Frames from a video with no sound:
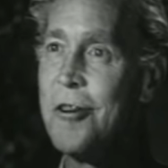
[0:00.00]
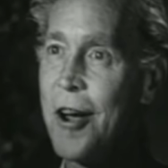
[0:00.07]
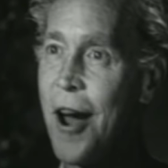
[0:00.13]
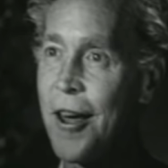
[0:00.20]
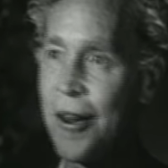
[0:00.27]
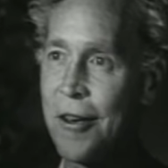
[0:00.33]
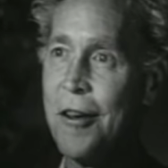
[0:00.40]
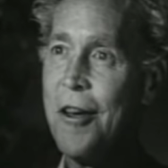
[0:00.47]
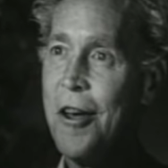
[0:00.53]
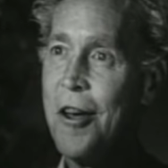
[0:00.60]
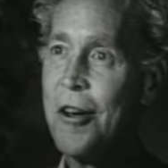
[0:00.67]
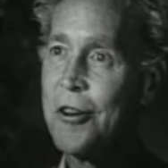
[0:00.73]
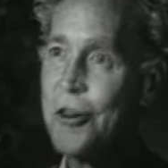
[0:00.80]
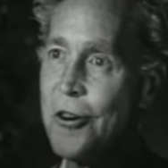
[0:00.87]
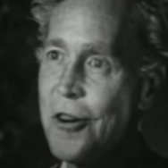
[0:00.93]
got a
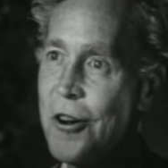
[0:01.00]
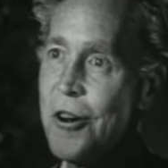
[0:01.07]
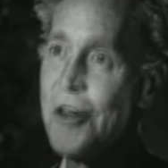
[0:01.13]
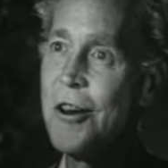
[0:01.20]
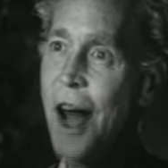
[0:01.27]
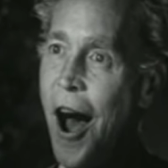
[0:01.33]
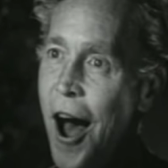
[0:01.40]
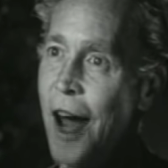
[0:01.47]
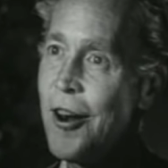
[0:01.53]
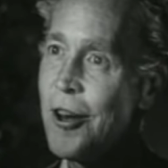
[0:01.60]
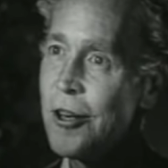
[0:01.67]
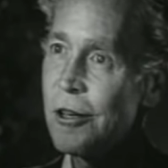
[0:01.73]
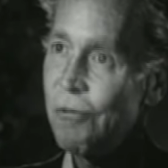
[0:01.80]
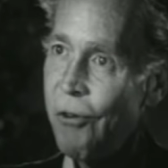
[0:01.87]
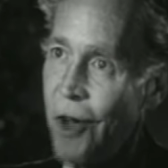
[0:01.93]
good,
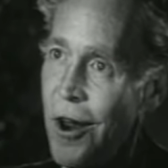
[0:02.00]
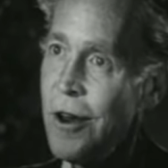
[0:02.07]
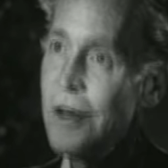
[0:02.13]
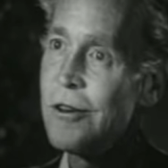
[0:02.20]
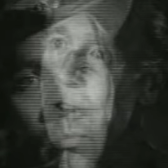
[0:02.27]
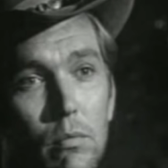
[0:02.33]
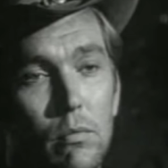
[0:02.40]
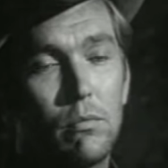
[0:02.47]
honest face.